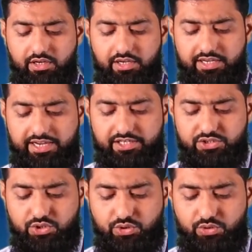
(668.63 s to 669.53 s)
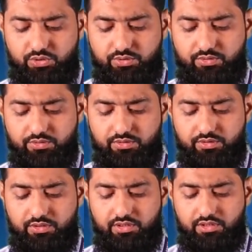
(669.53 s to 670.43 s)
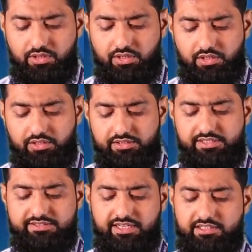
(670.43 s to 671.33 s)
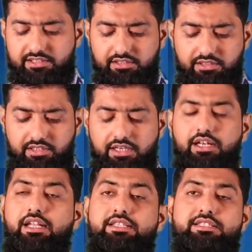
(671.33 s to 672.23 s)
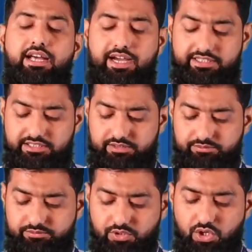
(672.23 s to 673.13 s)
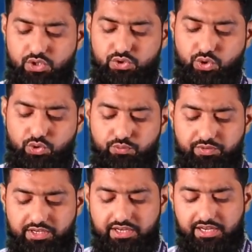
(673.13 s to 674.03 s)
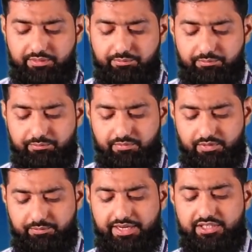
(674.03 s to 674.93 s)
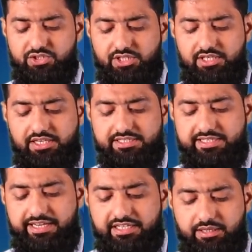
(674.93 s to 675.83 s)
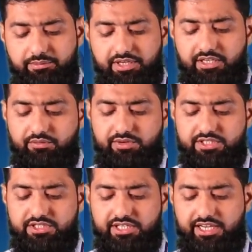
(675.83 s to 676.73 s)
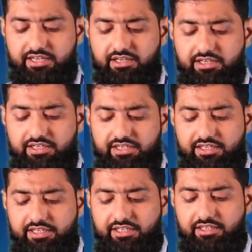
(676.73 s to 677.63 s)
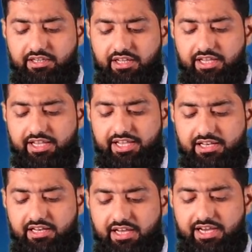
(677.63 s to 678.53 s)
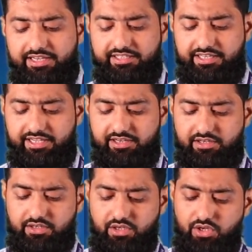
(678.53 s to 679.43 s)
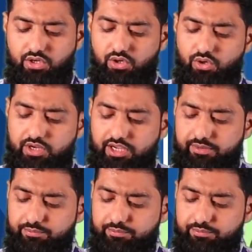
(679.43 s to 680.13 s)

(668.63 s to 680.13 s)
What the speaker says: cashew, these are the list item. So we can mention list item in which tag? In LI tag. Okay.